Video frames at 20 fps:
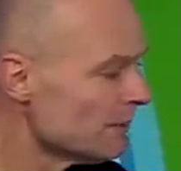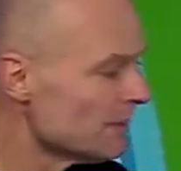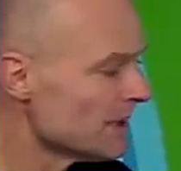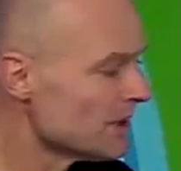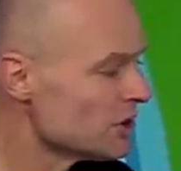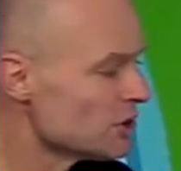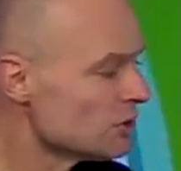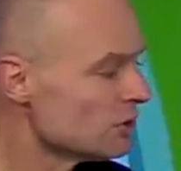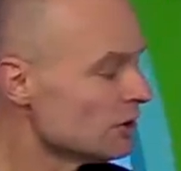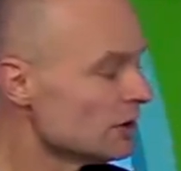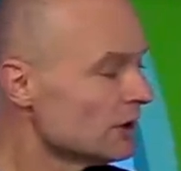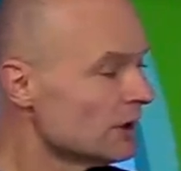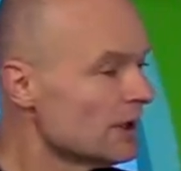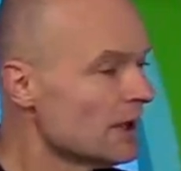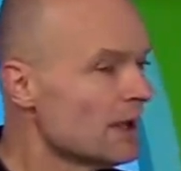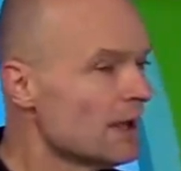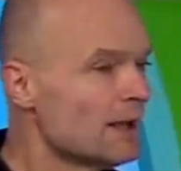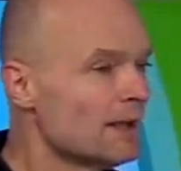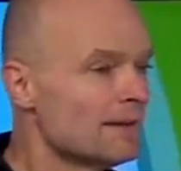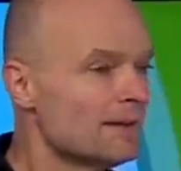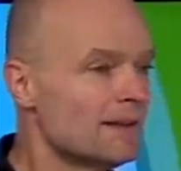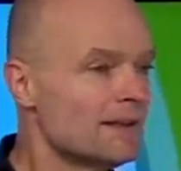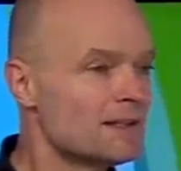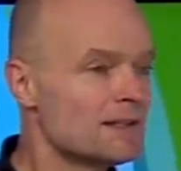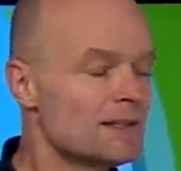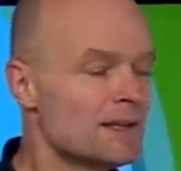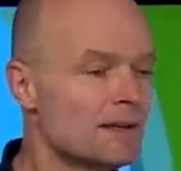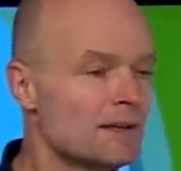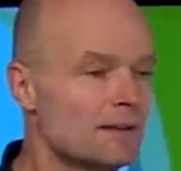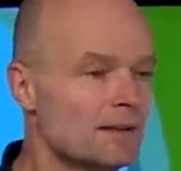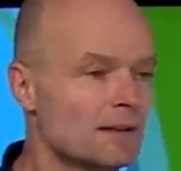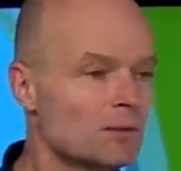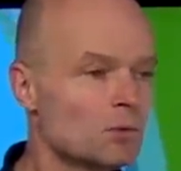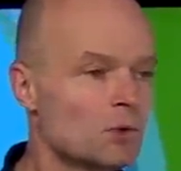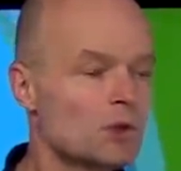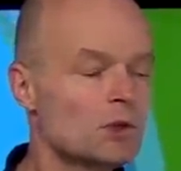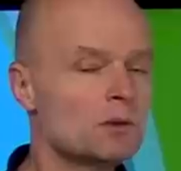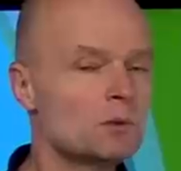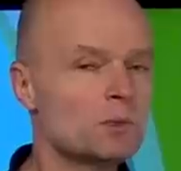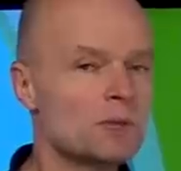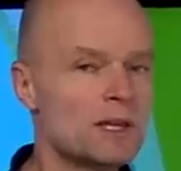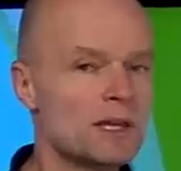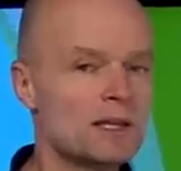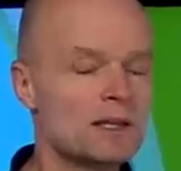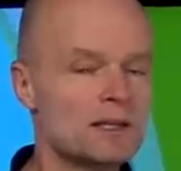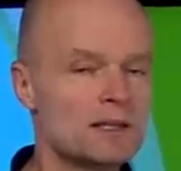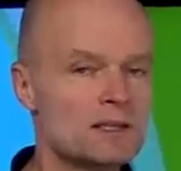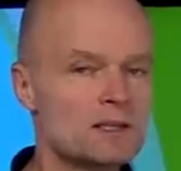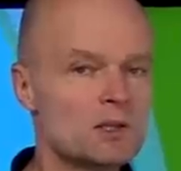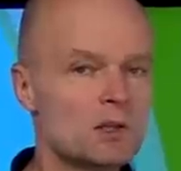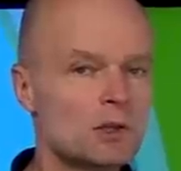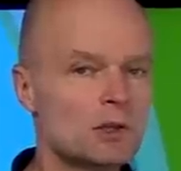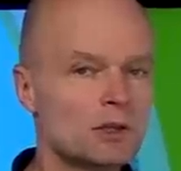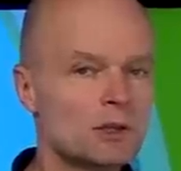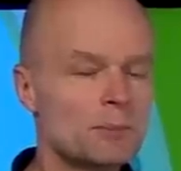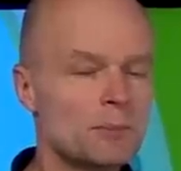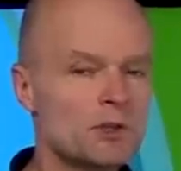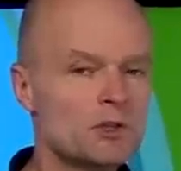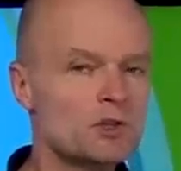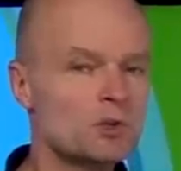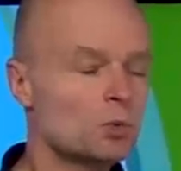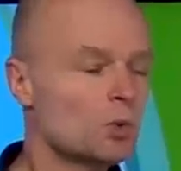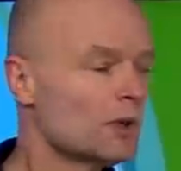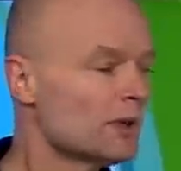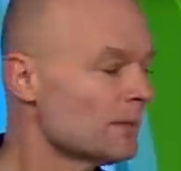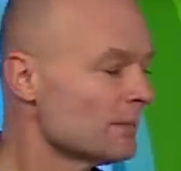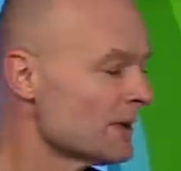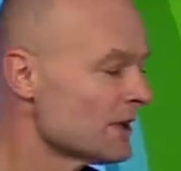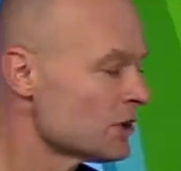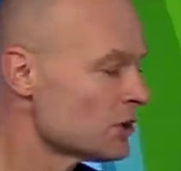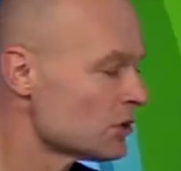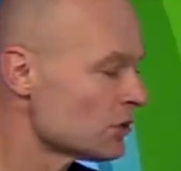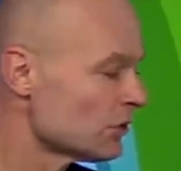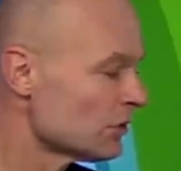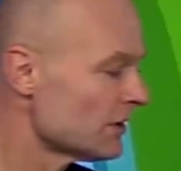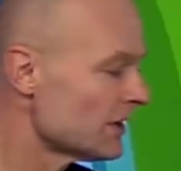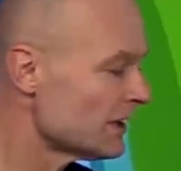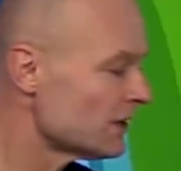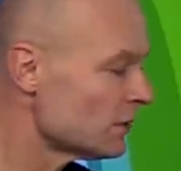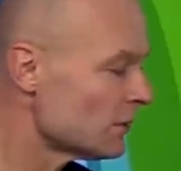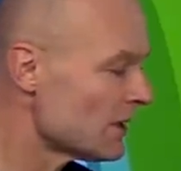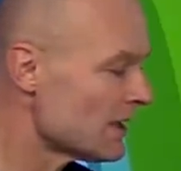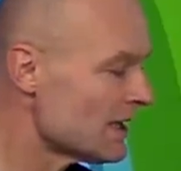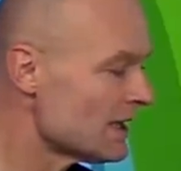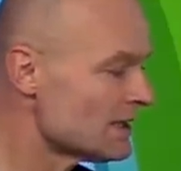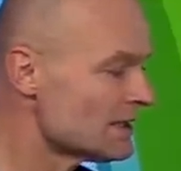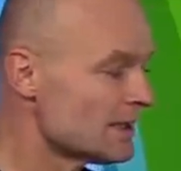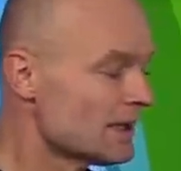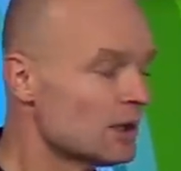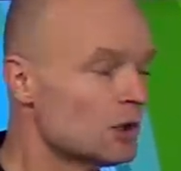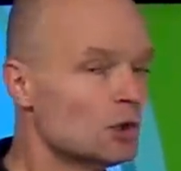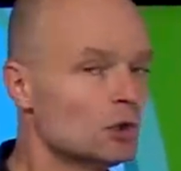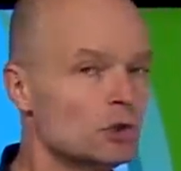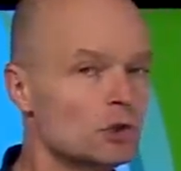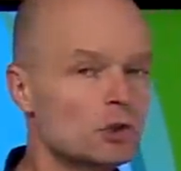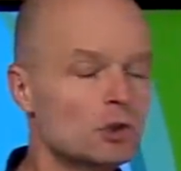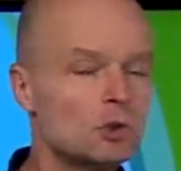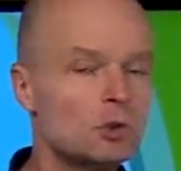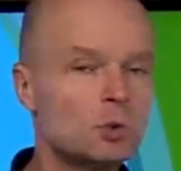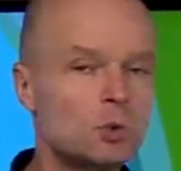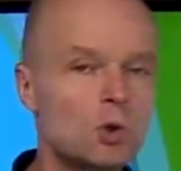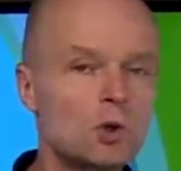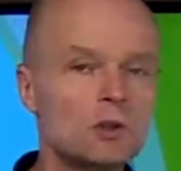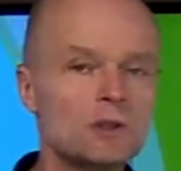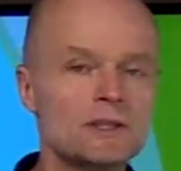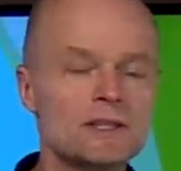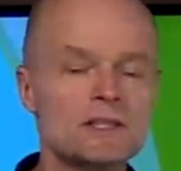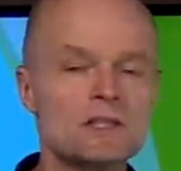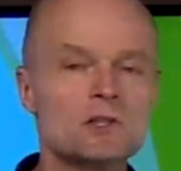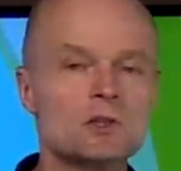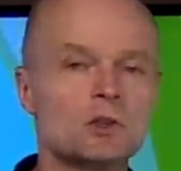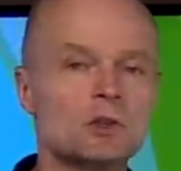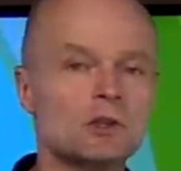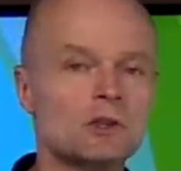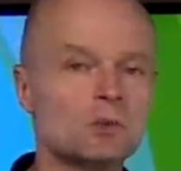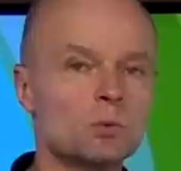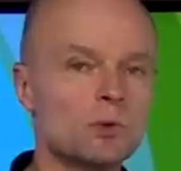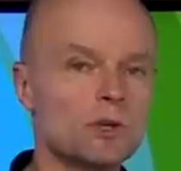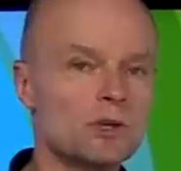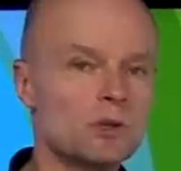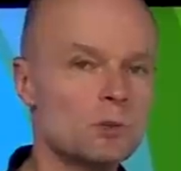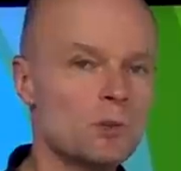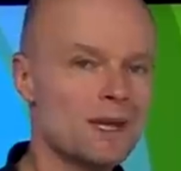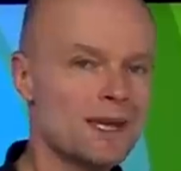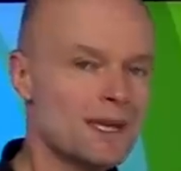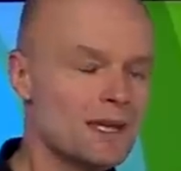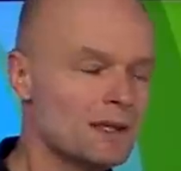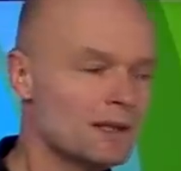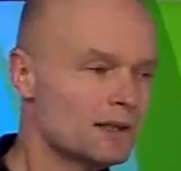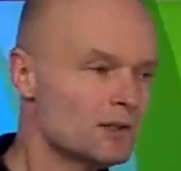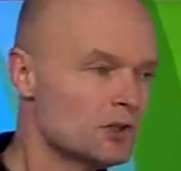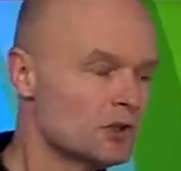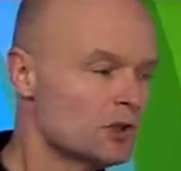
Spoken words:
to make sure, there's nothing wrong with eating salt, but you want to make sure that you eat a good quality salt when you eat it.